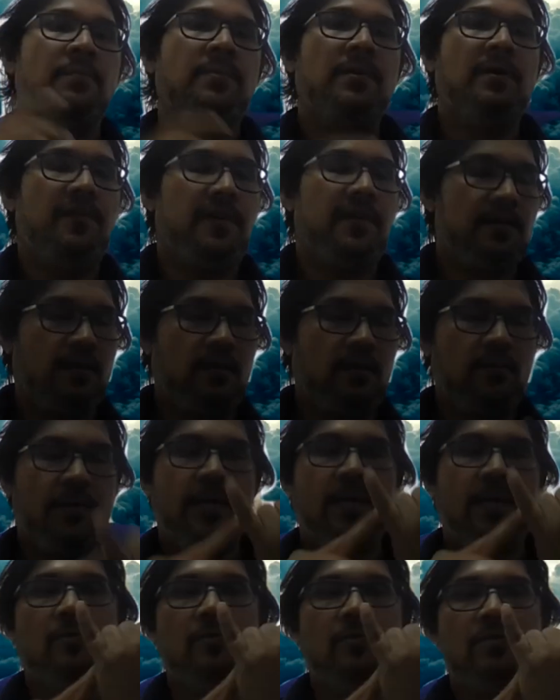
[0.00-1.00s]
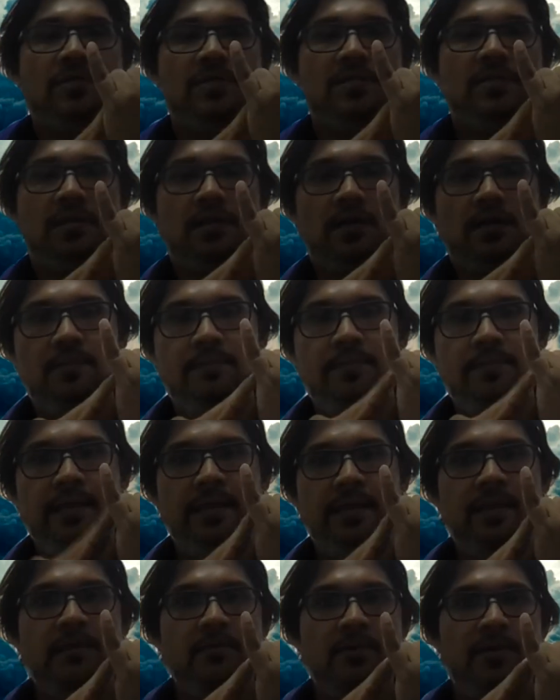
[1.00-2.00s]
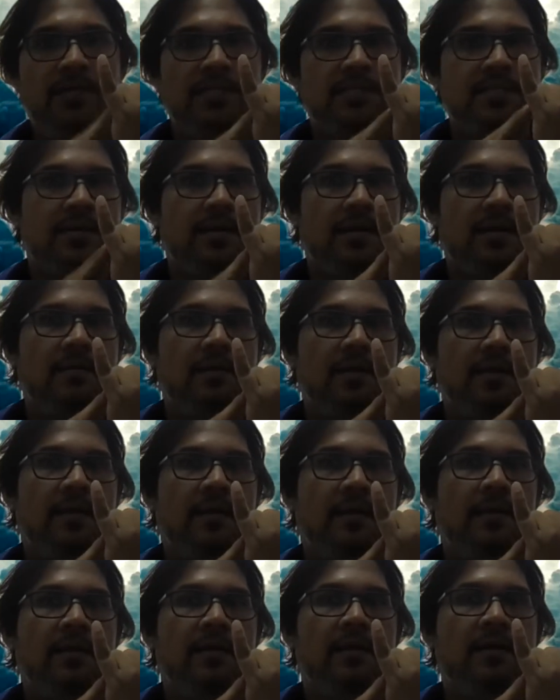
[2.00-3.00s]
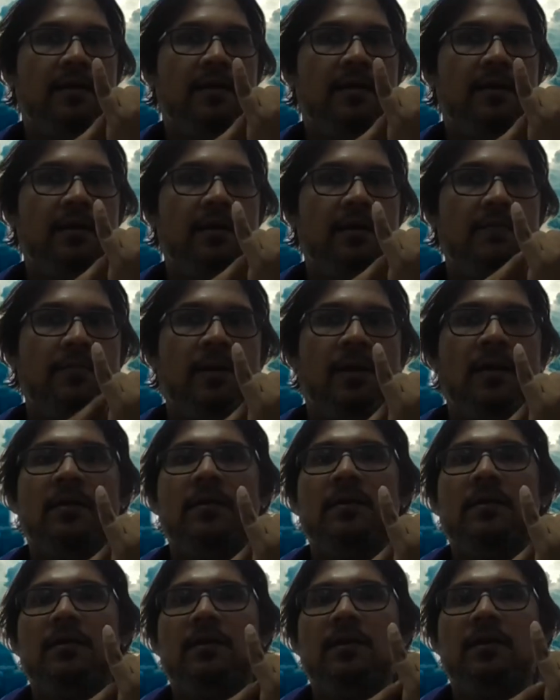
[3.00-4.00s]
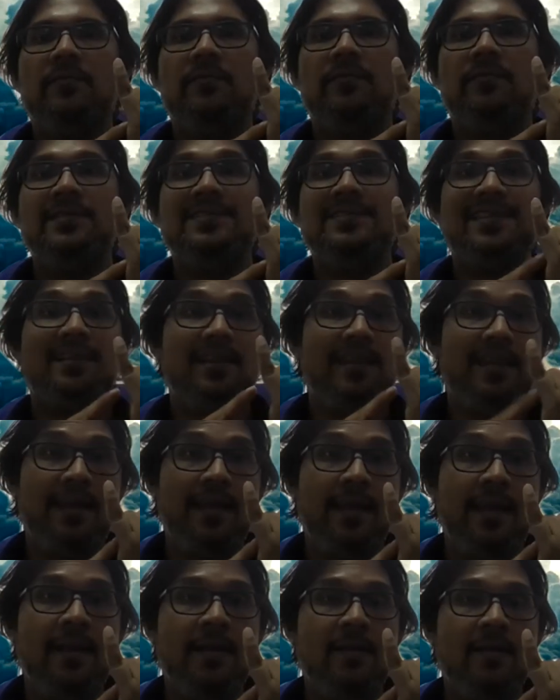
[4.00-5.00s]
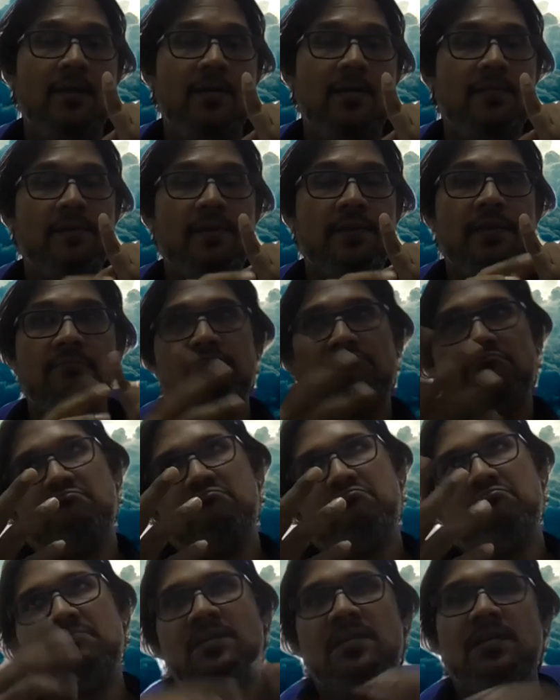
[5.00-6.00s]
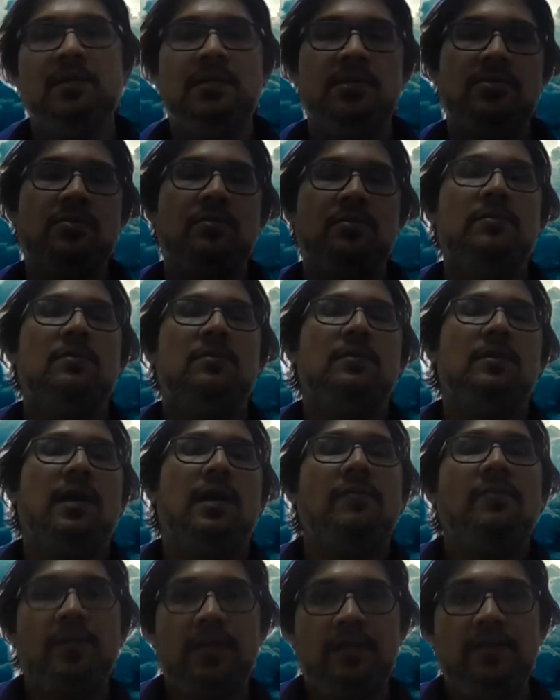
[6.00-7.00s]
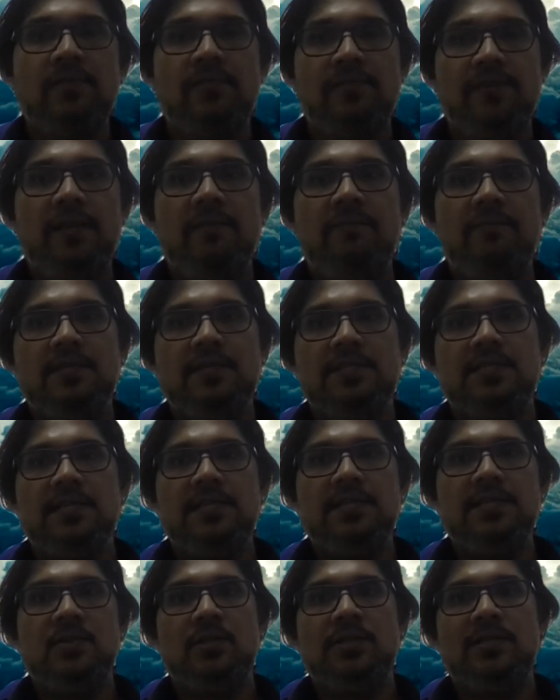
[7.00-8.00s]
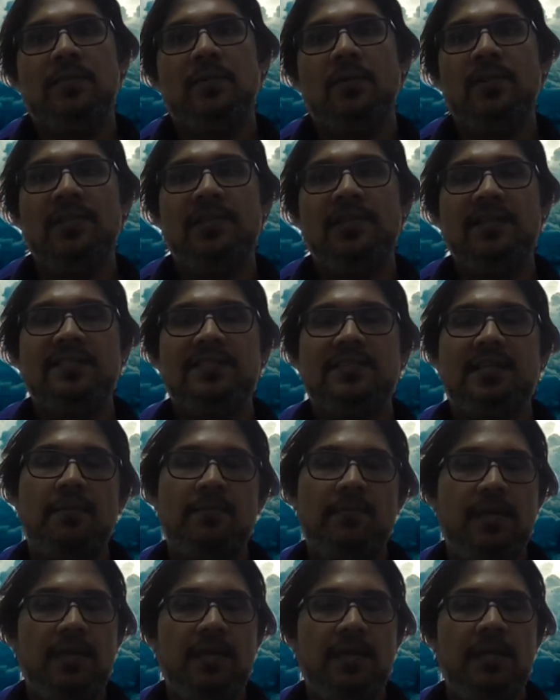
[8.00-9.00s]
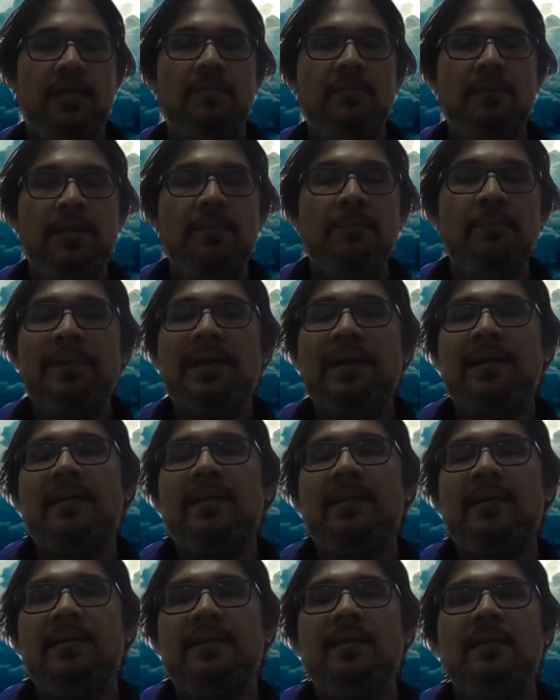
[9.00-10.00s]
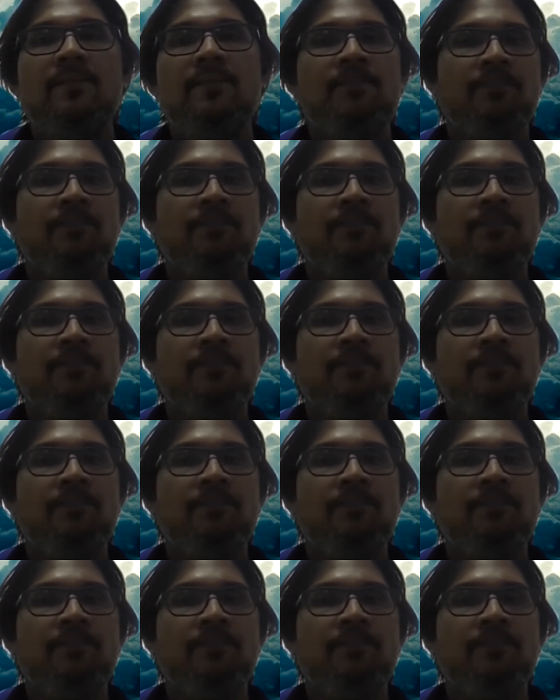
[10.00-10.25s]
Perfect. Now you can use uh, Medium. You can start writing a, a blog every say day or every. So I will give the frequency. So some of the things can okay, be sir. practical